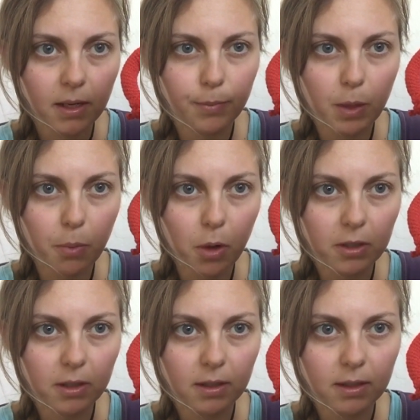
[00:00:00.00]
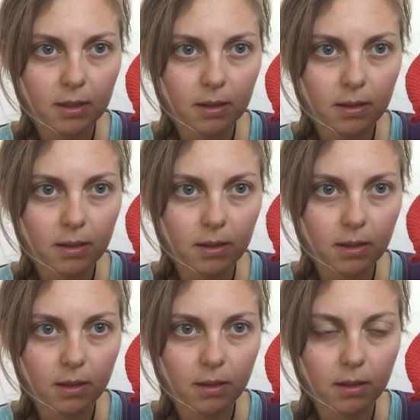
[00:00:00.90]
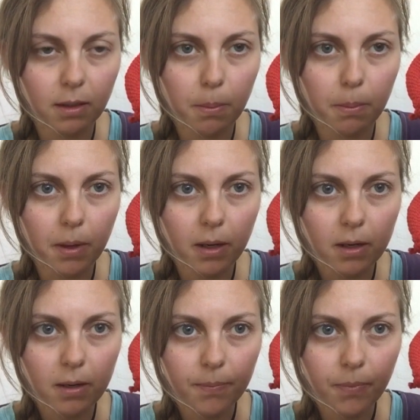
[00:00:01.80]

important is this in the middle,